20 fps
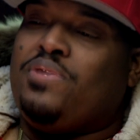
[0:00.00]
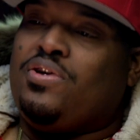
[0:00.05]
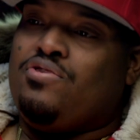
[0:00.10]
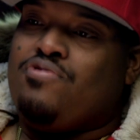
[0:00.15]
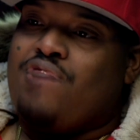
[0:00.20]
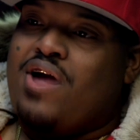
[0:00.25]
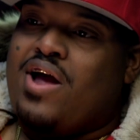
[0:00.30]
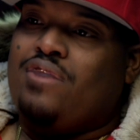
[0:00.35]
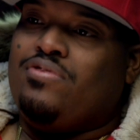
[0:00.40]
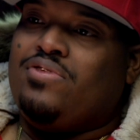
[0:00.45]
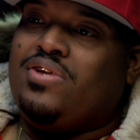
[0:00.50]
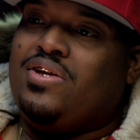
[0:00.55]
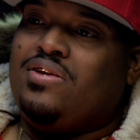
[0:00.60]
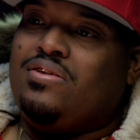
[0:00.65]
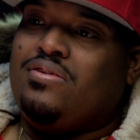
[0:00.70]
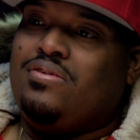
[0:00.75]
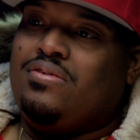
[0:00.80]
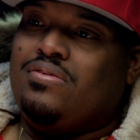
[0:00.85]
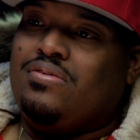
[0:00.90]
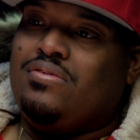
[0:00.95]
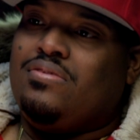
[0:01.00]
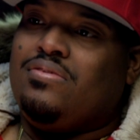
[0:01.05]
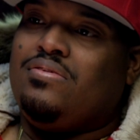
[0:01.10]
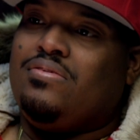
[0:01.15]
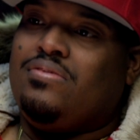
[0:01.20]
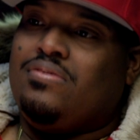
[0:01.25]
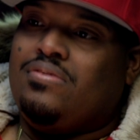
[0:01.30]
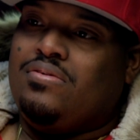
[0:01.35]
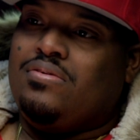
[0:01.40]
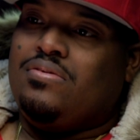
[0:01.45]
me grounded.
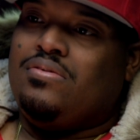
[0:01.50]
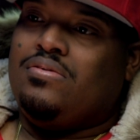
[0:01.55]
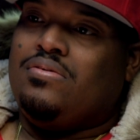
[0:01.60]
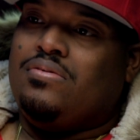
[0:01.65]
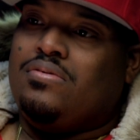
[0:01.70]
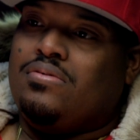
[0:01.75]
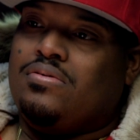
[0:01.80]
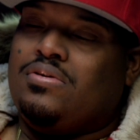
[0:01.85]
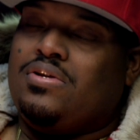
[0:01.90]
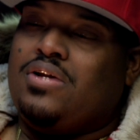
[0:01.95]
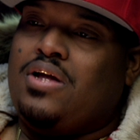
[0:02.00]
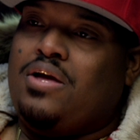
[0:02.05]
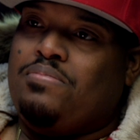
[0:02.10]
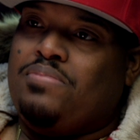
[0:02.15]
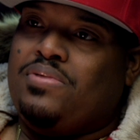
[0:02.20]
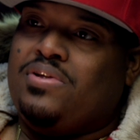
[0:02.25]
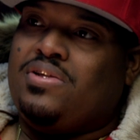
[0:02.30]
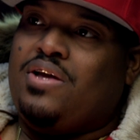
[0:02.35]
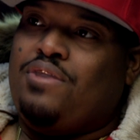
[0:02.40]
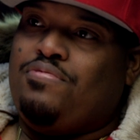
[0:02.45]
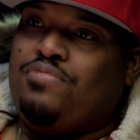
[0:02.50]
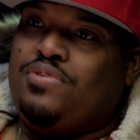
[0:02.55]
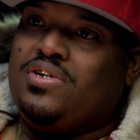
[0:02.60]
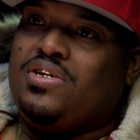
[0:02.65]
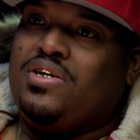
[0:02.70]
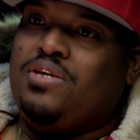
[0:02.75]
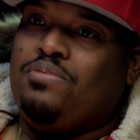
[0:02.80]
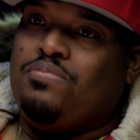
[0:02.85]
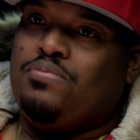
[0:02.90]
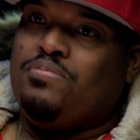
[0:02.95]
You know what I mean? Definitely
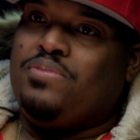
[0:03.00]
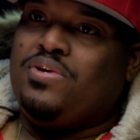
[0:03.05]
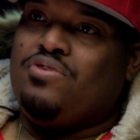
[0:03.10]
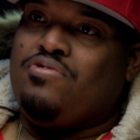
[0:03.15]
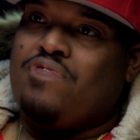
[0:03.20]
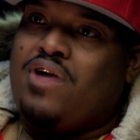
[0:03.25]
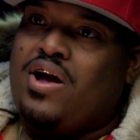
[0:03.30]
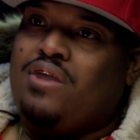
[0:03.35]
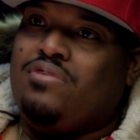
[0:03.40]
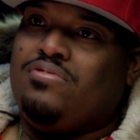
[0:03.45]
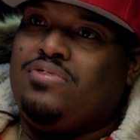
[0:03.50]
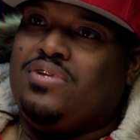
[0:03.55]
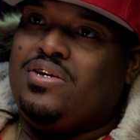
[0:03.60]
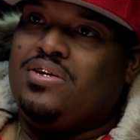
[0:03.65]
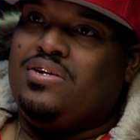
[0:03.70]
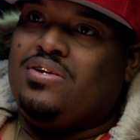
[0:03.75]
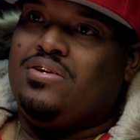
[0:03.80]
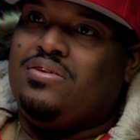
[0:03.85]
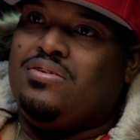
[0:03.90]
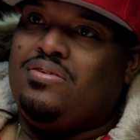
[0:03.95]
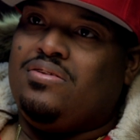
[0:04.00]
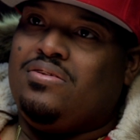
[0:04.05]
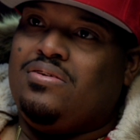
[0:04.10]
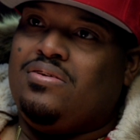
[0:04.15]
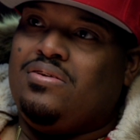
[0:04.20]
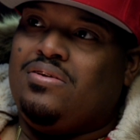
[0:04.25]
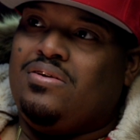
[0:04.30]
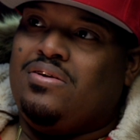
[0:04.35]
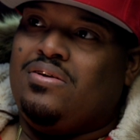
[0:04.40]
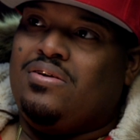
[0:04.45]
keeping me grounded, and
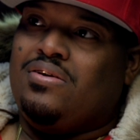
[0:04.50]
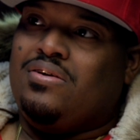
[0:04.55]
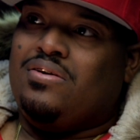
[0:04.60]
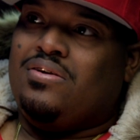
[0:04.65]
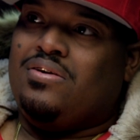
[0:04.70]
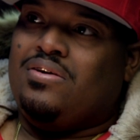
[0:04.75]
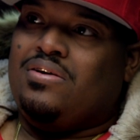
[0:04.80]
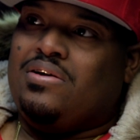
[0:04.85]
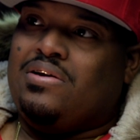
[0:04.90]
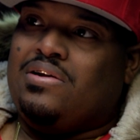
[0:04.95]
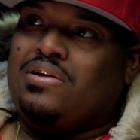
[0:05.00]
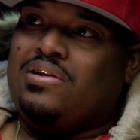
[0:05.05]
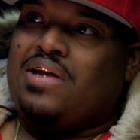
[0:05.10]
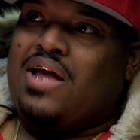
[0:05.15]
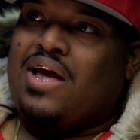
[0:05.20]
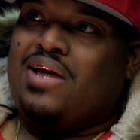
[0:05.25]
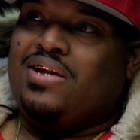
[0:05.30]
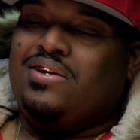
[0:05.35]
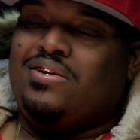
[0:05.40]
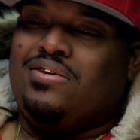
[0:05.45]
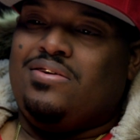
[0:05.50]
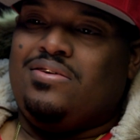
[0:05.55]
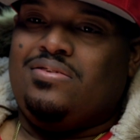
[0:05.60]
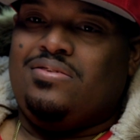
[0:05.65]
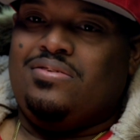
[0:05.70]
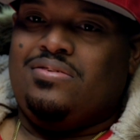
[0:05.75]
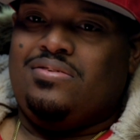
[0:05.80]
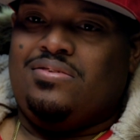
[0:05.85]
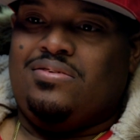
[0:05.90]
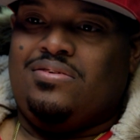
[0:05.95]
a lot
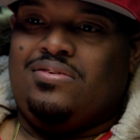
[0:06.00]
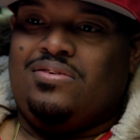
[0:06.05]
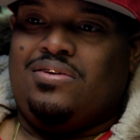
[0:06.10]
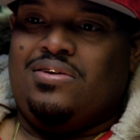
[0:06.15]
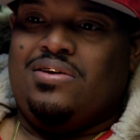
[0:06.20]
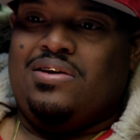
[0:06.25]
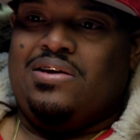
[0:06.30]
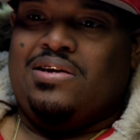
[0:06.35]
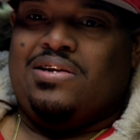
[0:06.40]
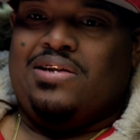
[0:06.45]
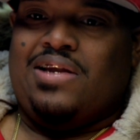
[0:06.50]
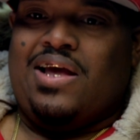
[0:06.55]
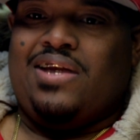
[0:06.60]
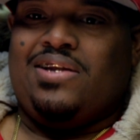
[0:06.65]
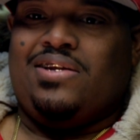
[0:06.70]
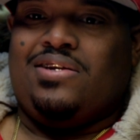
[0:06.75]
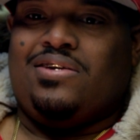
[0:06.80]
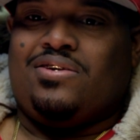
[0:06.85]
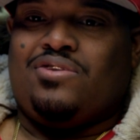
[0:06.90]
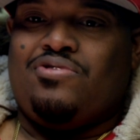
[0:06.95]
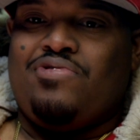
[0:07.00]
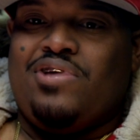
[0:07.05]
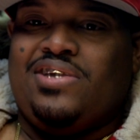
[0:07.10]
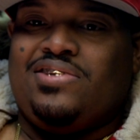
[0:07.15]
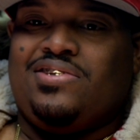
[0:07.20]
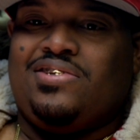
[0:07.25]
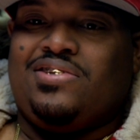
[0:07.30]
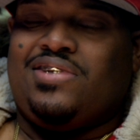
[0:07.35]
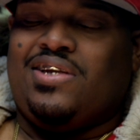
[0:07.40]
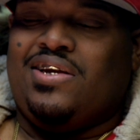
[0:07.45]
of the
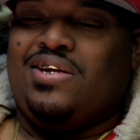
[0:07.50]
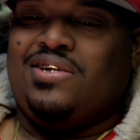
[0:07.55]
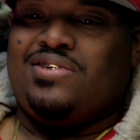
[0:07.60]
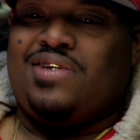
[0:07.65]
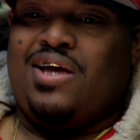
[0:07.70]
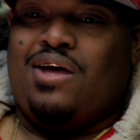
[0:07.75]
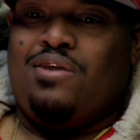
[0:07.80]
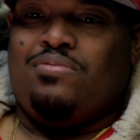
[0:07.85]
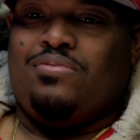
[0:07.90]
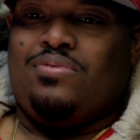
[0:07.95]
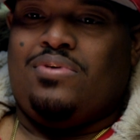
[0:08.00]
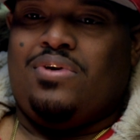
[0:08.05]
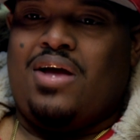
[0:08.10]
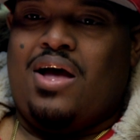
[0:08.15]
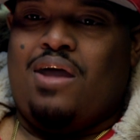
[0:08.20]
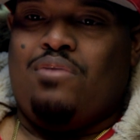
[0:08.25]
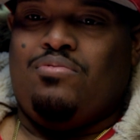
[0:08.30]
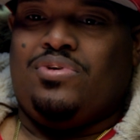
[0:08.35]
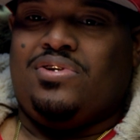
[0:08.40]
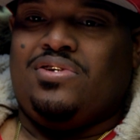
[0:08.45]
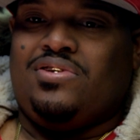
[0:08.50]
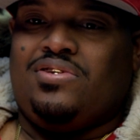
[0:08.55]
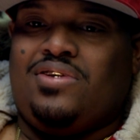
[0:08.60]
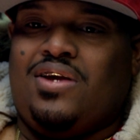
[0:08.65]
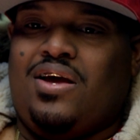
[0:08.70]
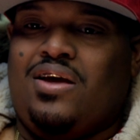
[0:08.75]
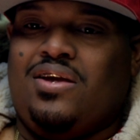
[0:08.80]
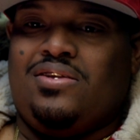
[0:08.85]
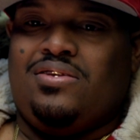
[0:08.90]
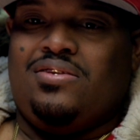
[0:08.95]
crazy things I would have
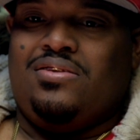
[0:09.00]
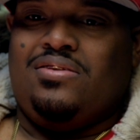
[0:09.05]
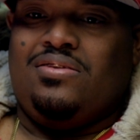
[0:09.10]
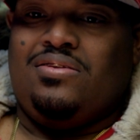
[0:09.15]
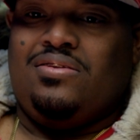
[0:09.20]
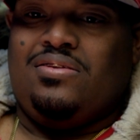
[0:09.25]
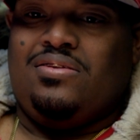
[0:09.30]
done,